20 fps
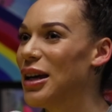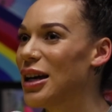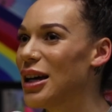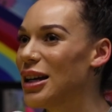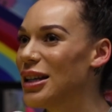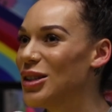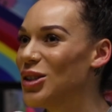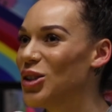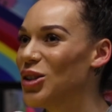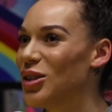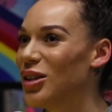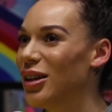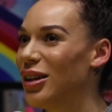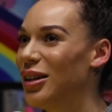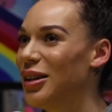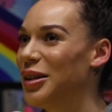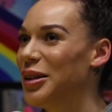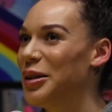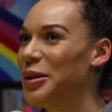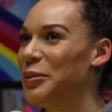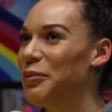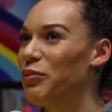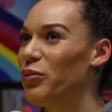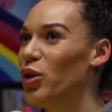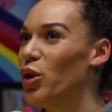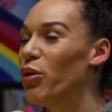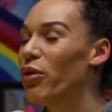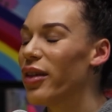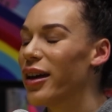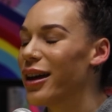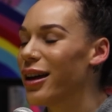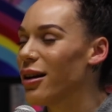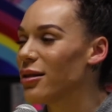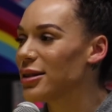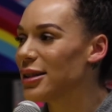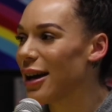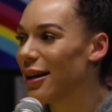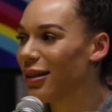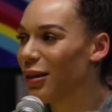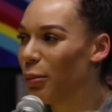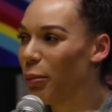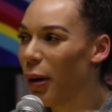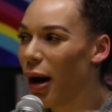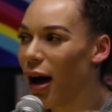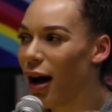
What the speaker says: because you think outside the